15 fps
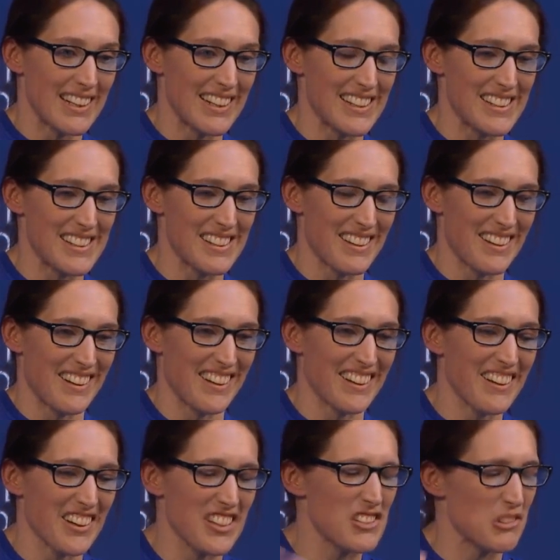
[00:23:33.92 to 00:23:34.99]
is I
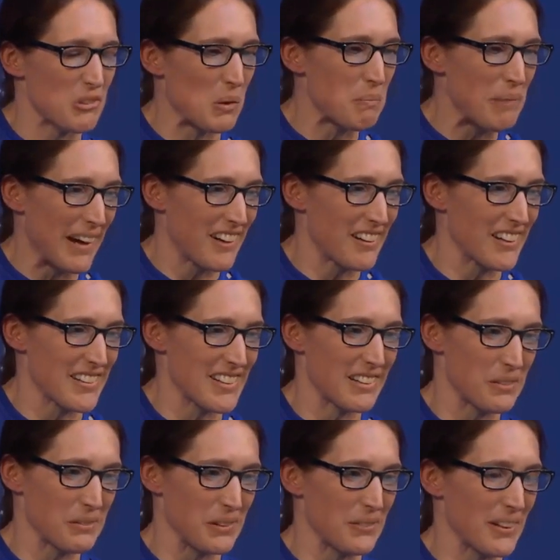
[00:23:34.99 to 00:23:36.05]
kind of draw parallels a
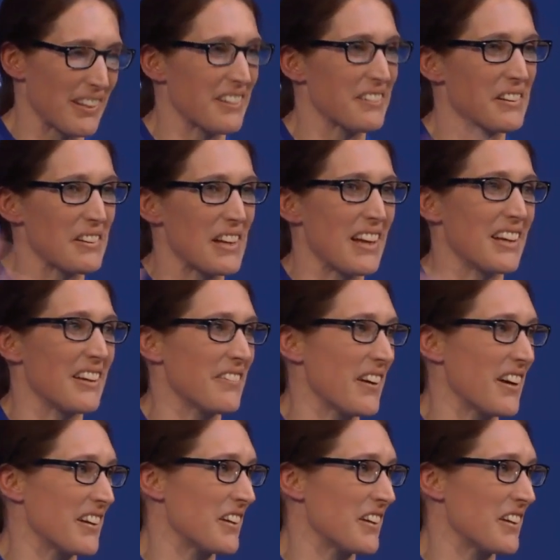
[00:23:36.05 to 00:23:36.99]
little bit with any of